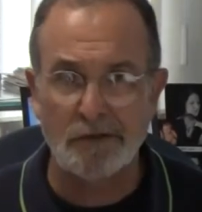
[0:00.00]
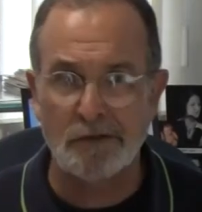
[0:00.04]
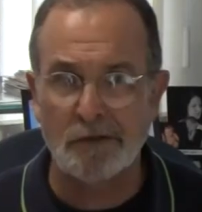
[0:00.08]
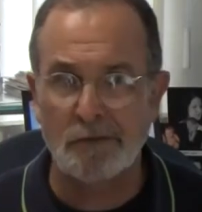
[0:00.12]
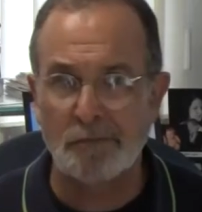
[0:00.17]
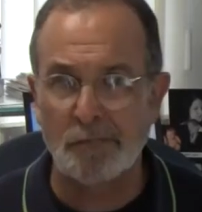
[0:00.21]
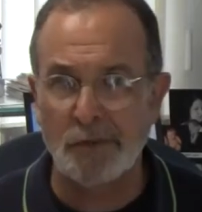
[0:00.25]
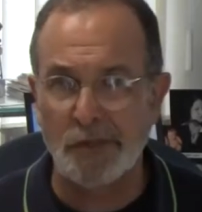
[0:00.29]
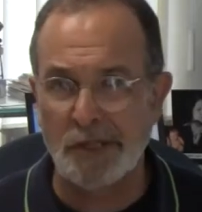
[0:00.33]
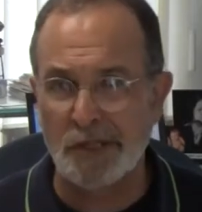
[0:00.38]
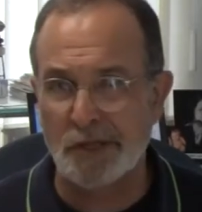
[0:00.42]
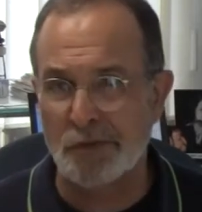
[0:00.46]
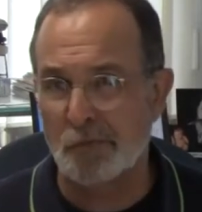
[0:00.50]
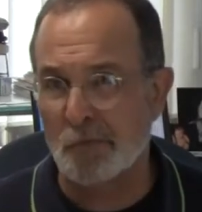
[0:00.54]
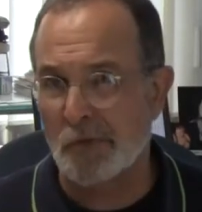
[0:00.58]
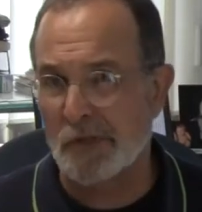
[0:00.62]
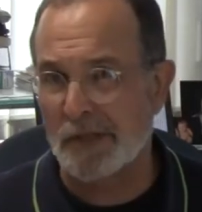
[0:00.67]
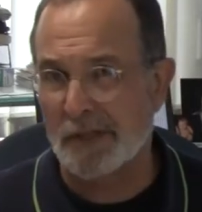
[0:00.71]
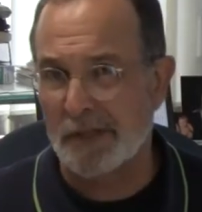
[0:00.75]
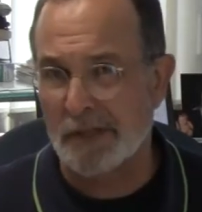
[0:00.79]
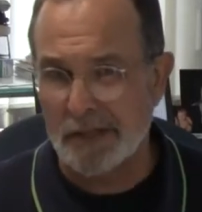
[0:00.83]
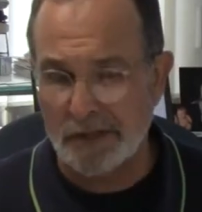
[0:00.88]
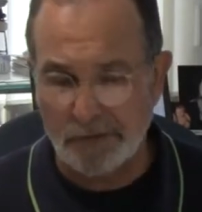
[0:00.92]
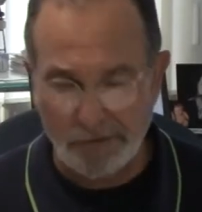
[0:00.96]
on page
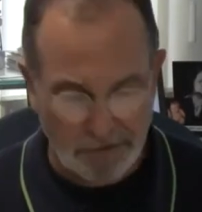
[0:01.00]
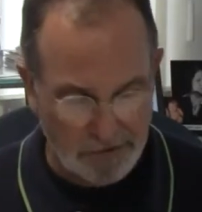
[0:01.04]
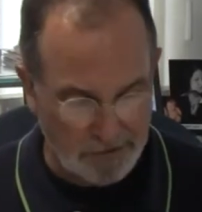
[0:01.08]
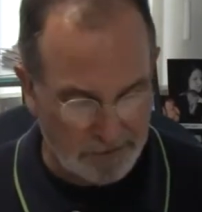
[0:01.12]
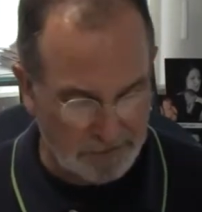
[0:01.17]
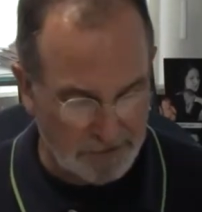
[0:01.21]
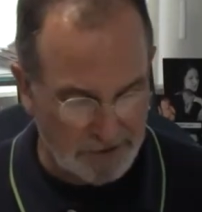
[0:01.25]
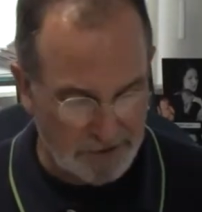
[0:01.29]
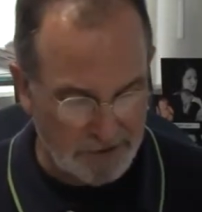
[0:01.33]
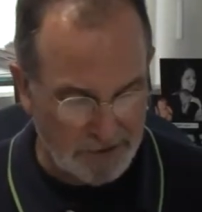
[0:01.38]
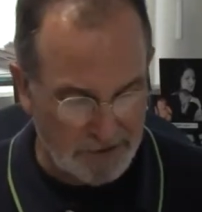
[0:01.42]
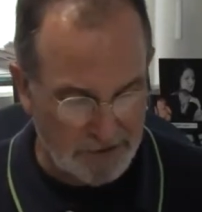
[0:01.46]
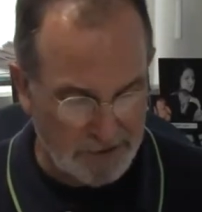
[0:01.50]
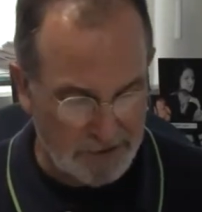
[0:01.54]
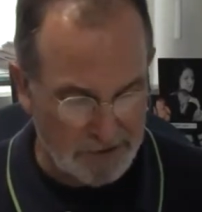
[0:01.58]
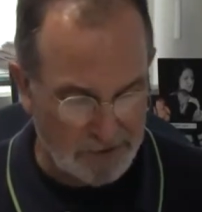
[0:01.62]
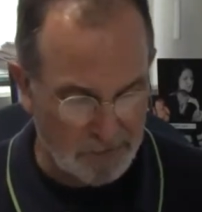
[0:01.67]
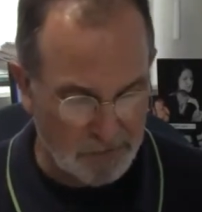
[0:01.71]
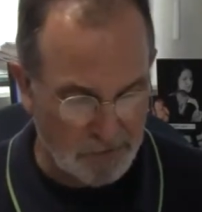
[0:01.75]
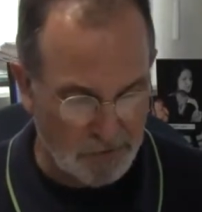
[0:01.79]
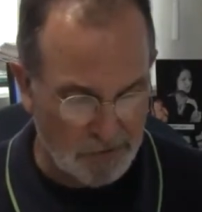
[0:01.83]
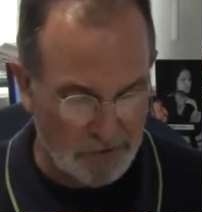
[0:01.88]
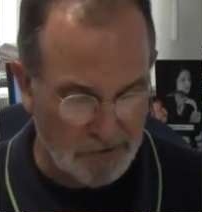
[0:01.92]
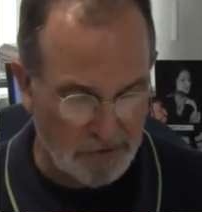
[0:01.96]
100 of the
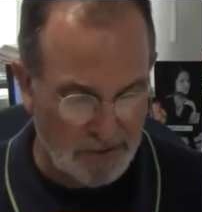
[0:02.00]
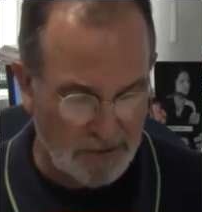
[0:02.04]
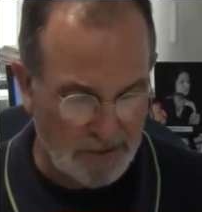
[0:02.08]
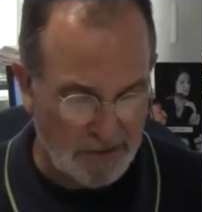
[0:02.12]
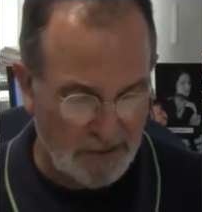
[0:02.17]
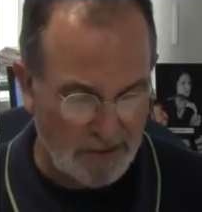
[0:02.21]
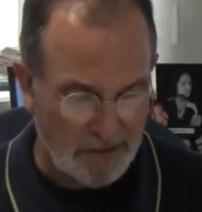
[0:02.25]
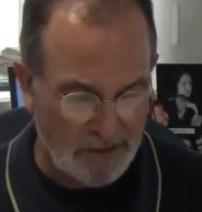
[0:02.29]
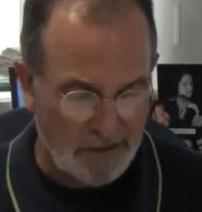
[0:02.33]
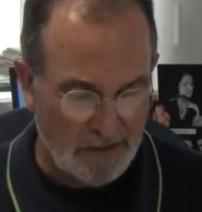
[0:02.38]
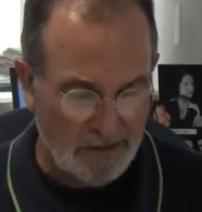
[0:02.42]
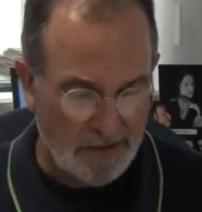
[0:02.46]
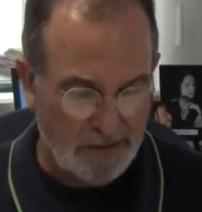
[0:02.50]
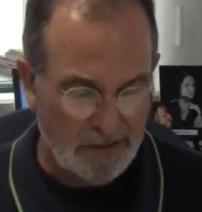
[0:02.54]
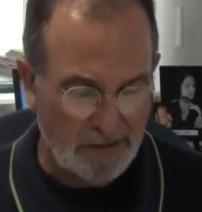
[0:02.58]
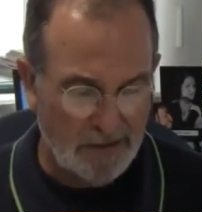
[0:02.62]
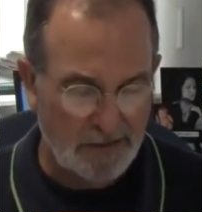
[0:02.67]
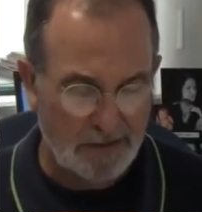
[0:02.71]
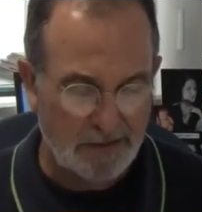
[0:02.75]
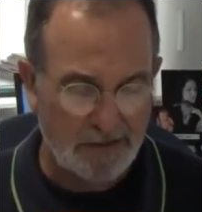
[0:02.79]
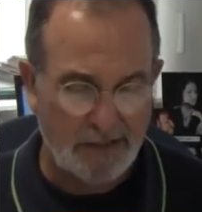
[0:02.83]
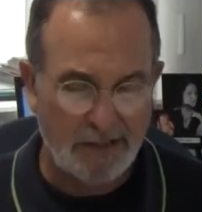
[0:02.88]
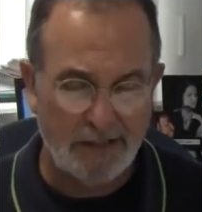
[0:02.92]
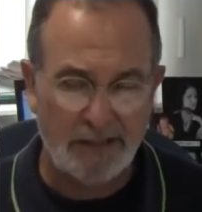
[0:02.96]
textbook,
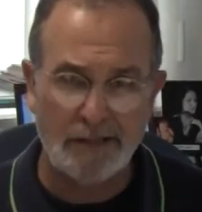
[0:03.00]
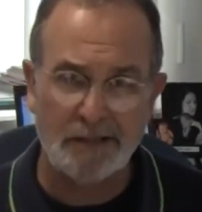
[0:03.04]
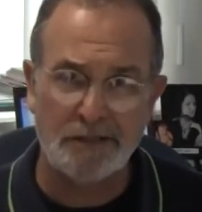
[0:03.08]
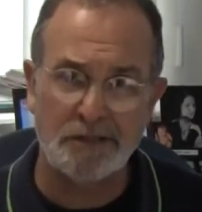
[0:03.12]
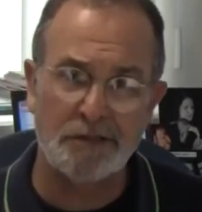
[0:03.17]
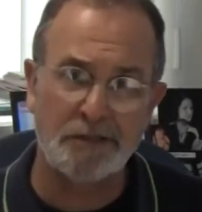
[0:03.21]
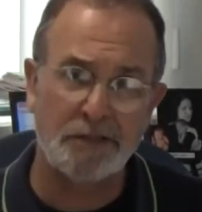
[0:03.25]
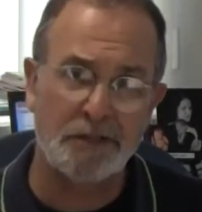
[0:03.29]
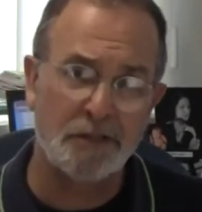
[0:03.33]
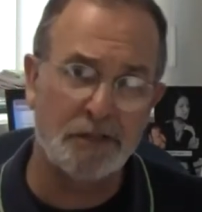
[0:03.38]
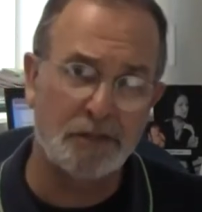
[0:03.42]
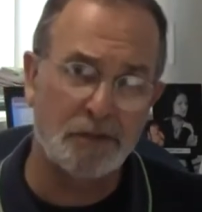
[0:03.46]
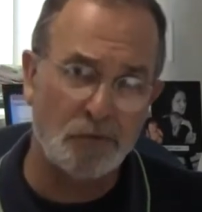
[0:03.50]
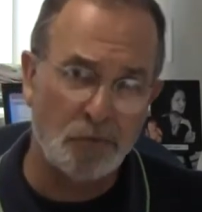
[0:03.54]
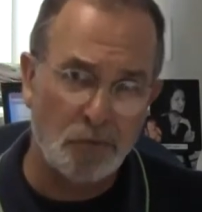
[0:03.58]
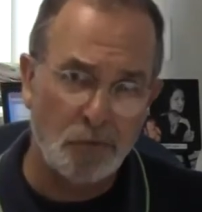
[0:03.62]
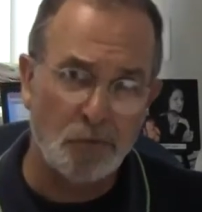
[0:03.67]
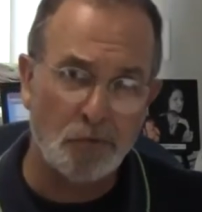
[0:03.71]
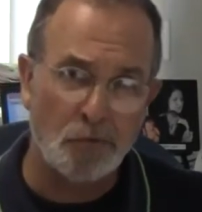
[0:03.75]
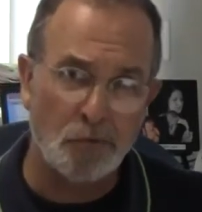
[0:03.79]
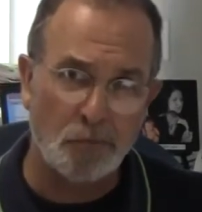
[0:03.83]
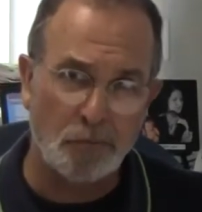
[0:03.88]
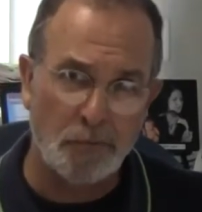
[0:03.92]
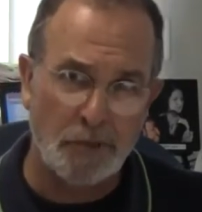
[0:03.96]
and that is the
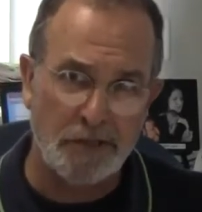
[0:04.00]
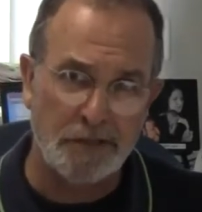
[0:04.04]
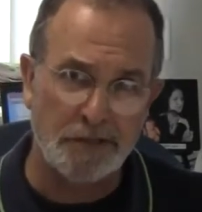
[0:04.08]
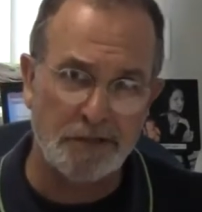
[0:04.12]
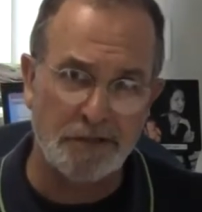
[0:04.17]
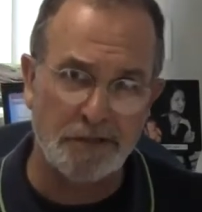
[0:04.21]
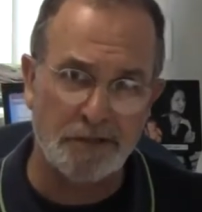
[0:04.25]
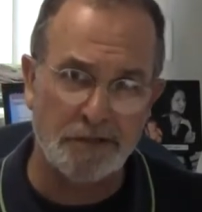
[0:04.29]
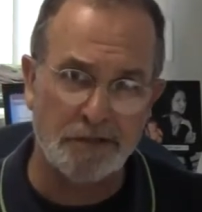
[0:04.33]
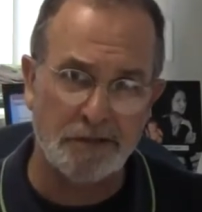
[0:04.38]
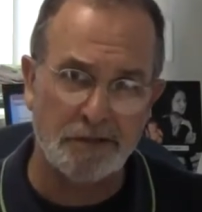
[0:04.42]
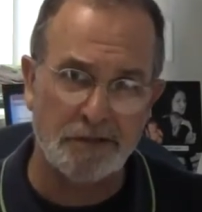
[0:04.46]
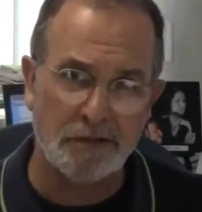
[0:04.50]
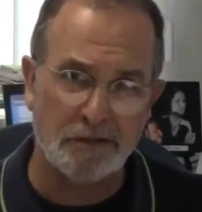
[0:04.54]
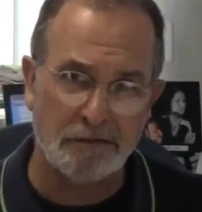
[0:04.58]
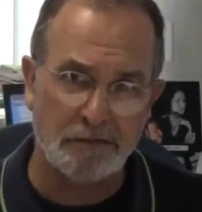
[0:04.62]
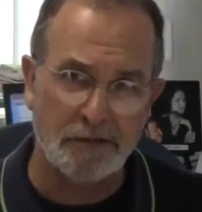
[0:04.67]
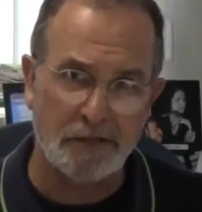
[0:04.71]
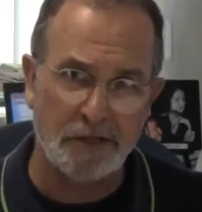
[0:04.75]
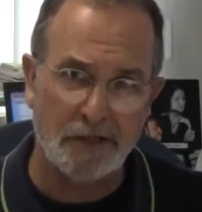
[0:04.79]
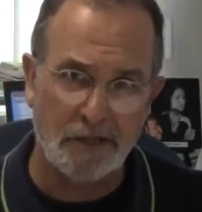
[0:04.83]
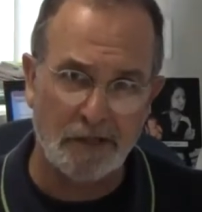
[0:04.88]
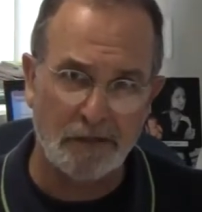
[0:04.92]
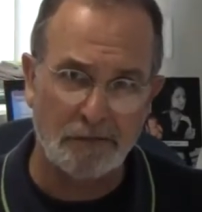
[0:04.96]
accrual basis of
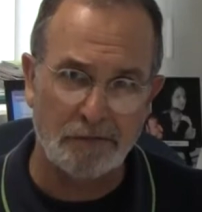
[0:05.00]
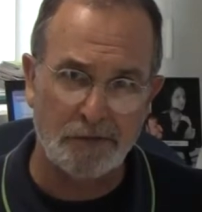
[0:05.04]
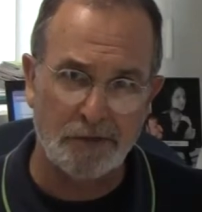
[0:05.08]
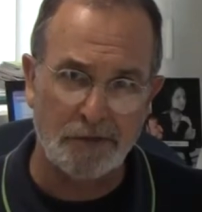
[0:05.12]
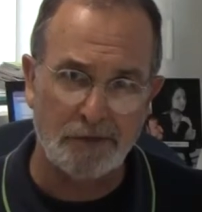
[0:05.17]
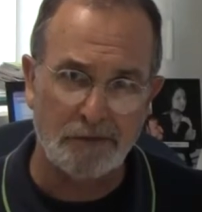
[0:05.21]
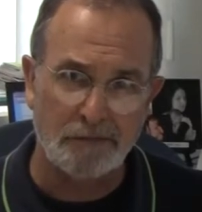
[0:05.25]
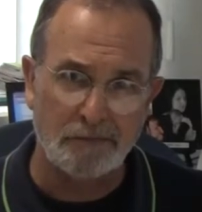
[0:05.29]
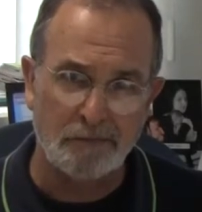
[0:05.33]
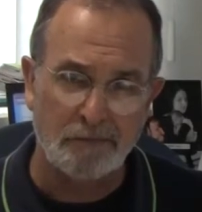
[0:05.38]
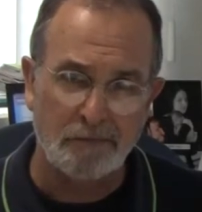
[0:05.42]
accounting.